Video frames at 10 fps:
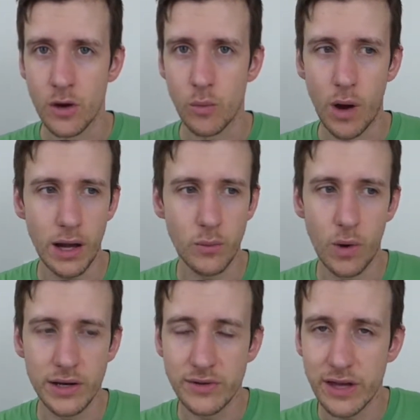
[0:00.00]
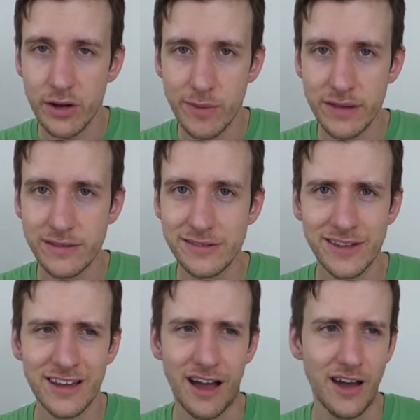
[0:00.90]
Why do you care about this?
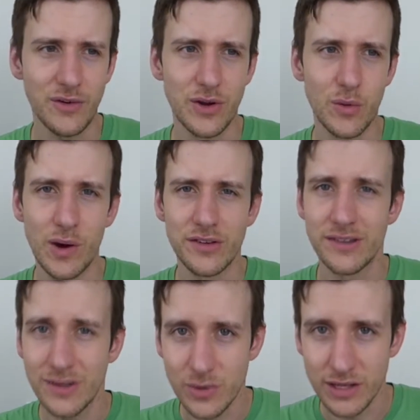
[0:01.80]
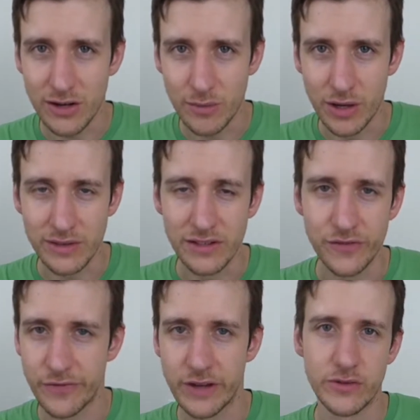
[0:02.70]
I don't know. Why does anyone care about these
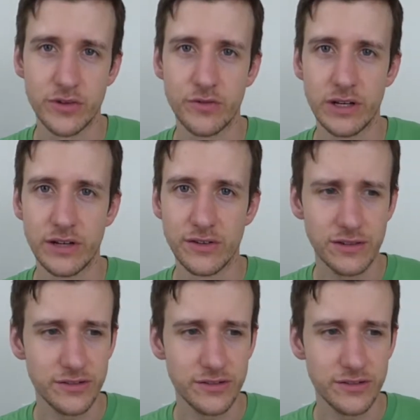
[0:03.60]
favorites videos?